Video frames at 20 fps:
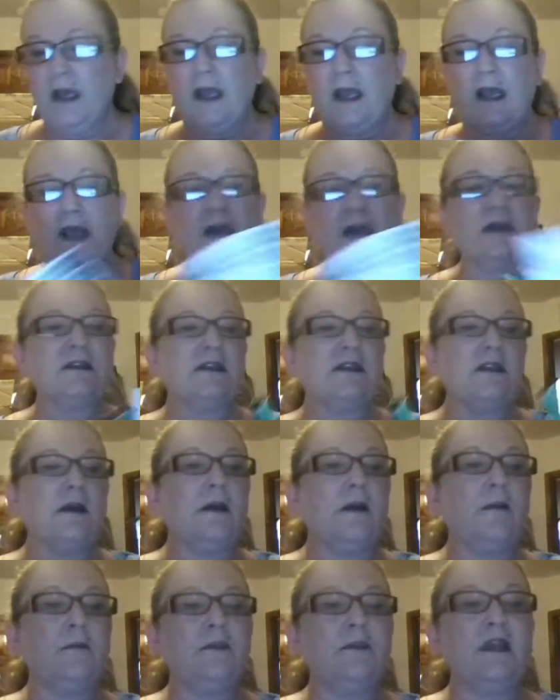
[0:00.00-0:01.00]
and
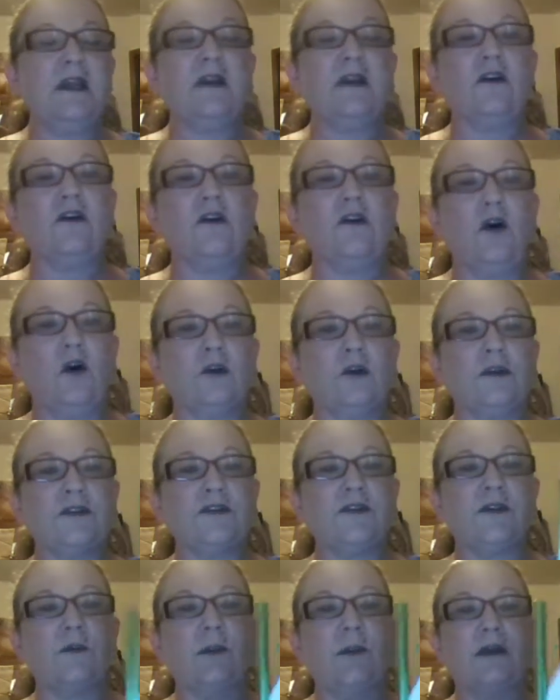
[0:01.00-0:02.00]
some needle holders
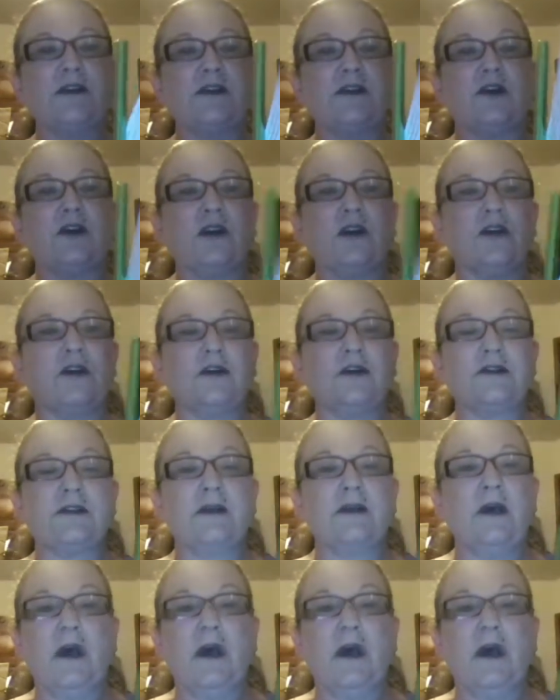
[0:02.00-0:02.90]
for my circulars,